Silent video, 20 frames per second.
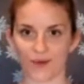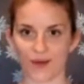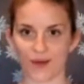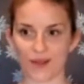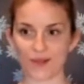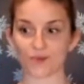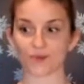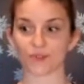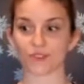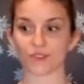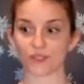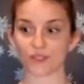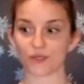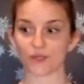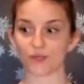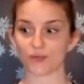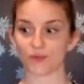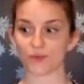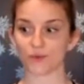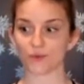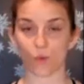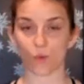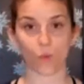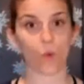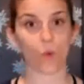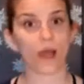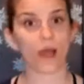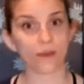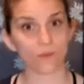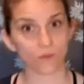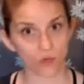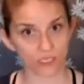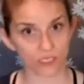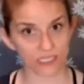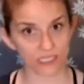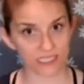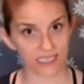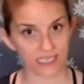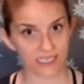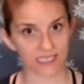All right, we'll do one more
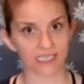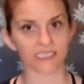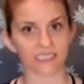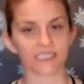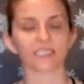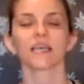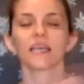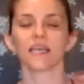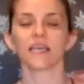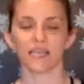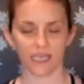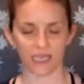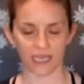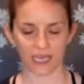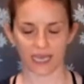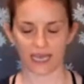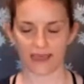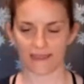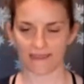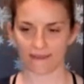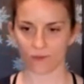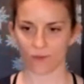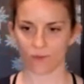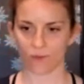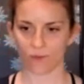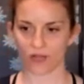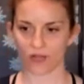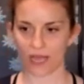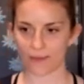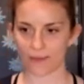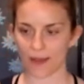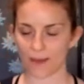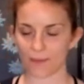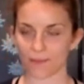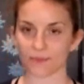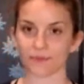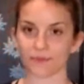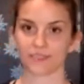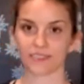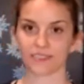seated and then we will come
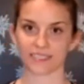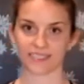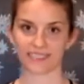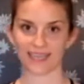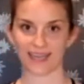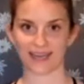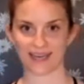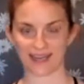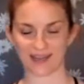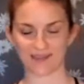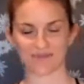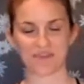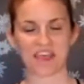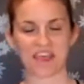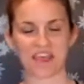up to standing.